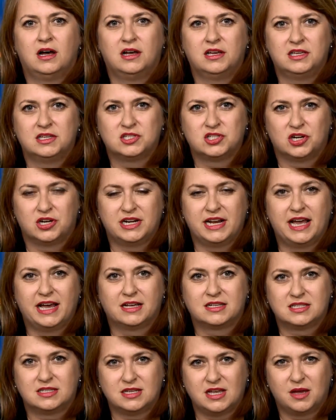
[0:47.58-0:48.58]
is our
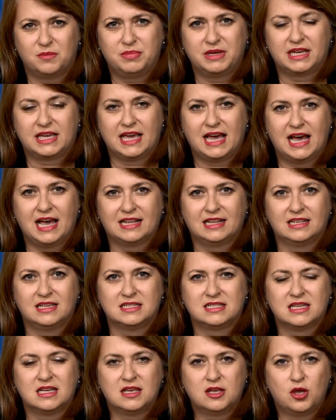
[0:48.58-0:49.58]
next big
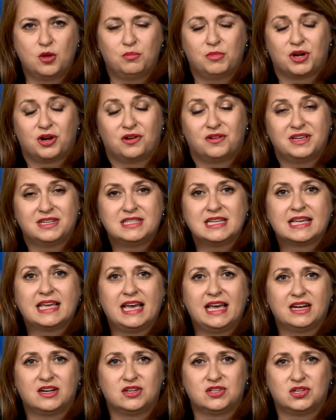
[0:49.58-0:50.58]
catalyst. But our
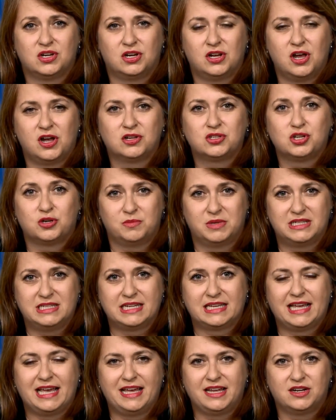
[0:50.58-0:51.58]
indicators, our long-term
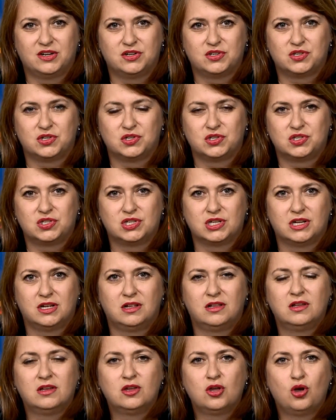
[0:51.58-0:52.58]
indicators, are
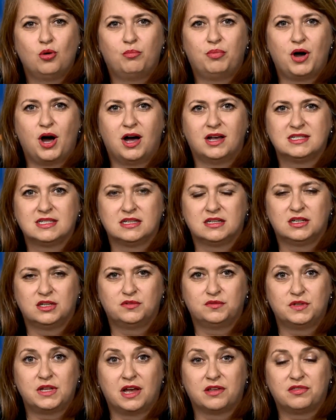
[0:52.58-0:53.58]
still
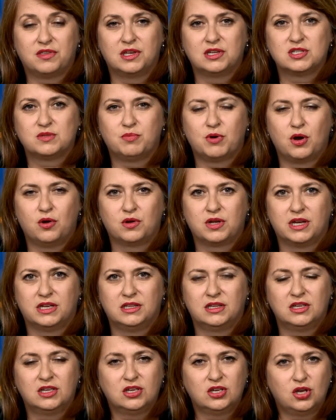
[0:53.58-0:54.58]
positive. Nothing's
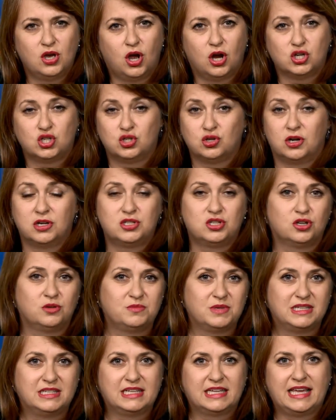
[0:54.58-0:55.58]
broken. Our
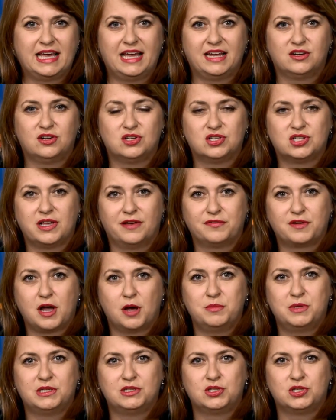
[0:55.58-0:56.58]
short-term indicators have
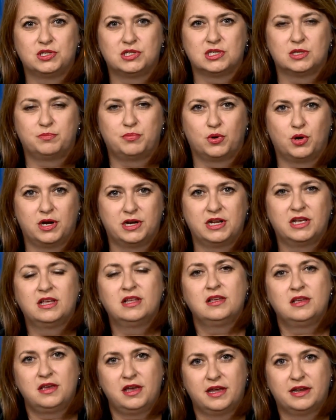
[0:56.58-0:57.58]
come into support
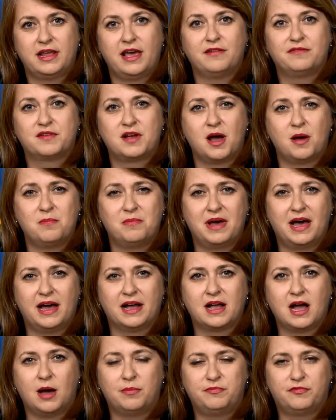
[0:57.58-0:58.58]
and have come
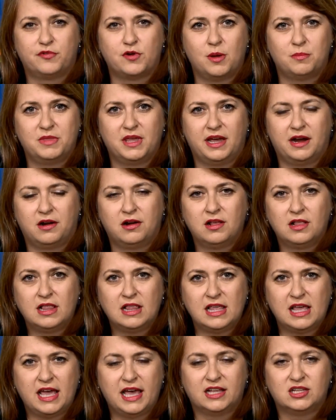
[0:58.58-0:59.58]
back up from there.
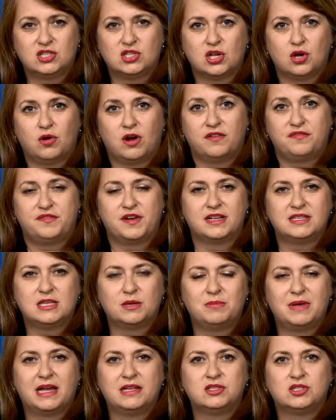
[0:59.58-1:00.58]
And so our
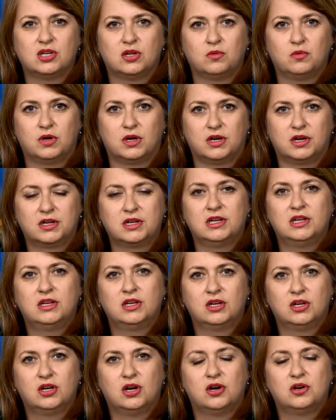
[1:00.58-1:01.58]
fundamental work
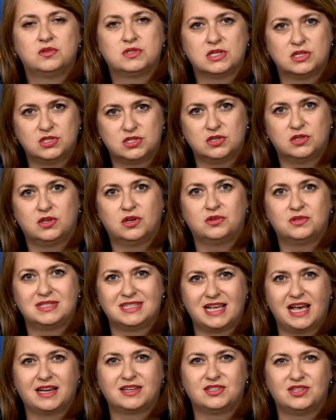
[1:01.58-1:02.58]
goes into those
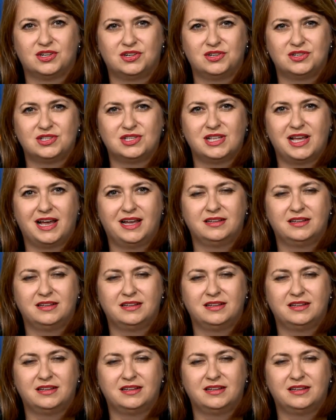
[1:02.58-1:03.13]
sectors